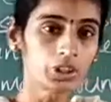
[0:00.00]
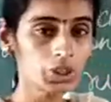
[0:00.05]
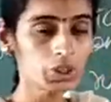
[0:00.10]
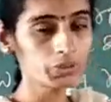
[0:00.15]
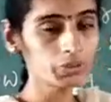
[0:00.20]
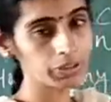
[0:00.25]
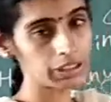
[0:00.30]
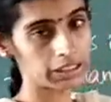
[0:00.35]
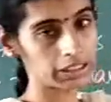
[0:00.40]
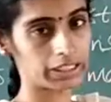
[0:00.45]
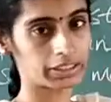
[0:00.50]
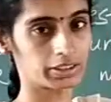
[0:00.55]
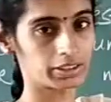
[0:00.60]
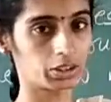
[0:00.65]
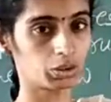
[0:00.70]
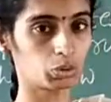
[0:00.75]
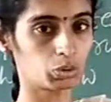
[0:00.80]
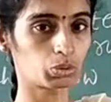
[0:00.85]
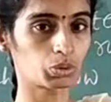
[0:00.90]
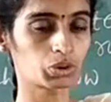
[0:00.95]
You will get
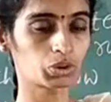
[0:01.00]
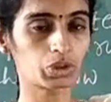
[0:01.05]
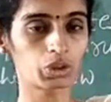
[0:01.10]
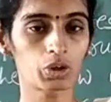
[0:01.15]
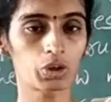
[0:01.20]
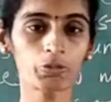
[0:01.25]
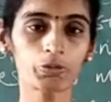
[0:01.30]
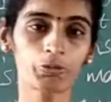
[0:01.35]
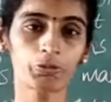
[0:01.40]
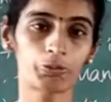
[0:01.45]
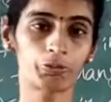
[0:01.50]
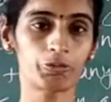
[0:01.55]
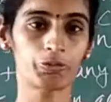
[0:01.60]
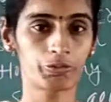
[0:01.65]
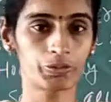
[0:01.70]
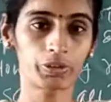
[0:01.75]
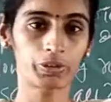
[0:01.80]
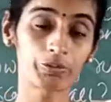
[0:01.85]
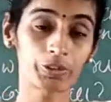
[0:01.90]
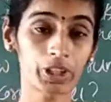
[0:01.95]
the total
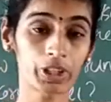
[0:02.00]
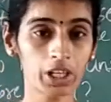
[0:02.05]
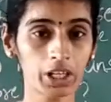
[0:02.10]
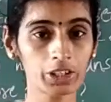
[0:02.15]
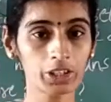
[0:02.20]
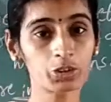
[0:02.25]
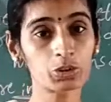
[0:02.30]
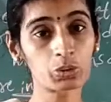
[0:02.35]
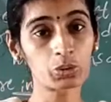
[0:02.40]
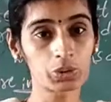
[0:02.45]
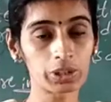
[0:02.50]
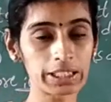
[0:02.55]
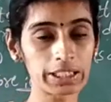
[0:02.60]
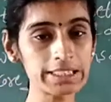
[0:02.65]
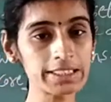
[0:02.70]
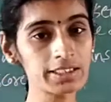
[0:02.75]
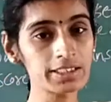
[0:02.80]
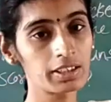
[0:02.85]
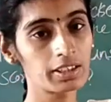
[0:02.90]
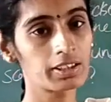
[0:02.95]
of Virat
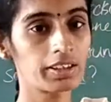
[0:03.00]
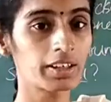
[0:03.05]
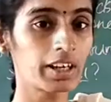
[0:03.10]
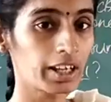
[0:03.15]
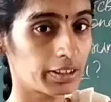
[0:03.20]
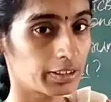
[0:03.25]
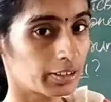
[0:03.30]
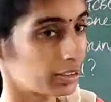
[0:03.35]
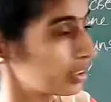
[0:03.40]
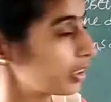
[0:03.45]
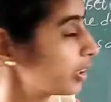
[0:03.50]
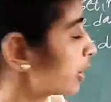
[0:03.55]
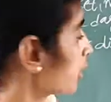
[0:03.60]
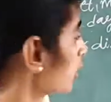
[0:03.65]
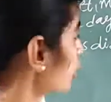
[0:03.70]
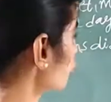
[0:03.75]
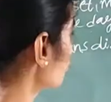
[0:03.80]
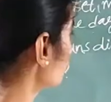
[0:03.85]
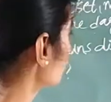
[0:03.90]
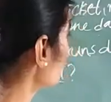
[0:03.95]
Kohli's run.
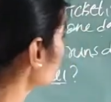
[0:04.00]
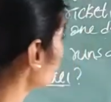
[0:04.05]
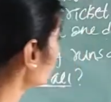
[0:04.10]
So